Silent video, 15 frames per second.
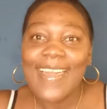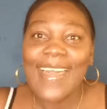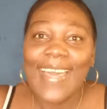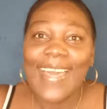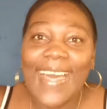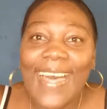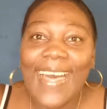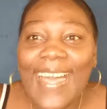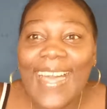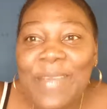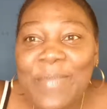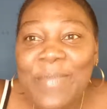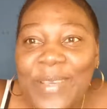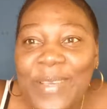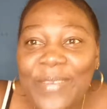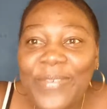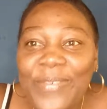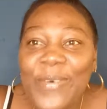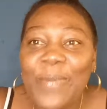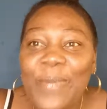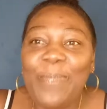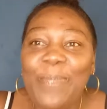hi beautiful
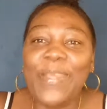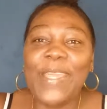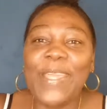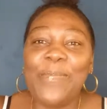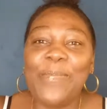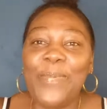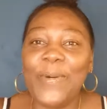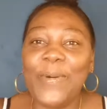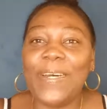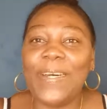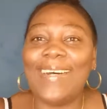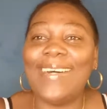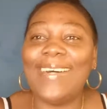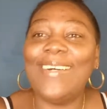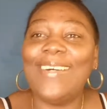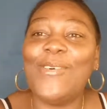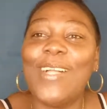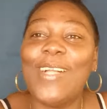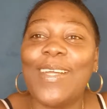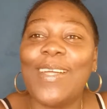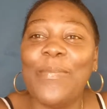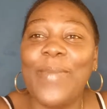people
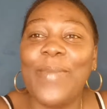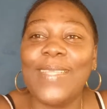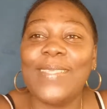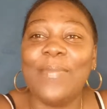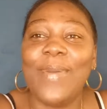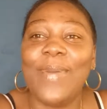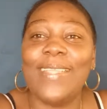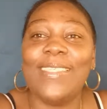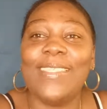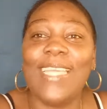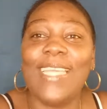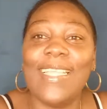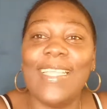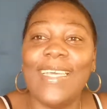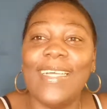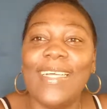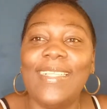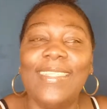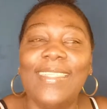welcome back to my channel